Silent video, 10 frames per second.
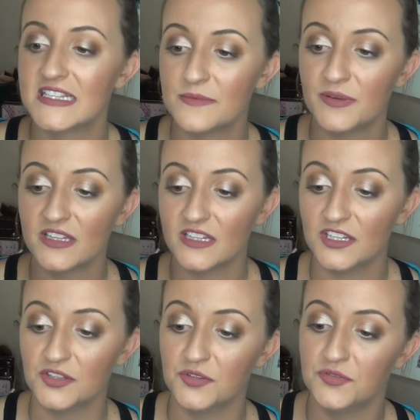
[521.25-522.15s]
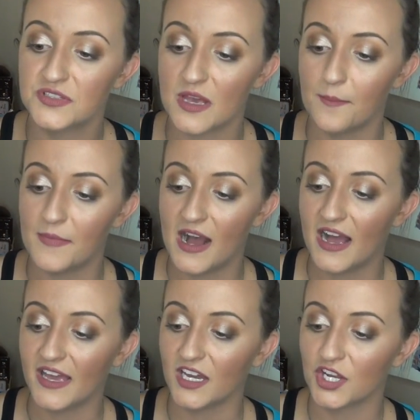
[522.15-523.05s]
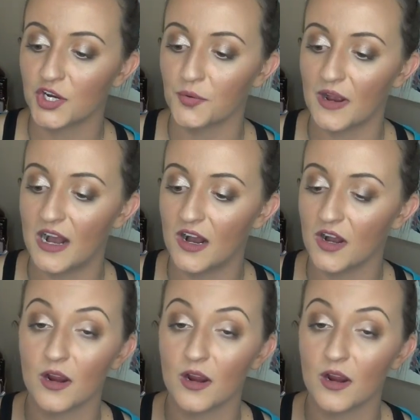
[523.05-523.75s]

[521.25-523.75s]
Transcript: I typically use my crown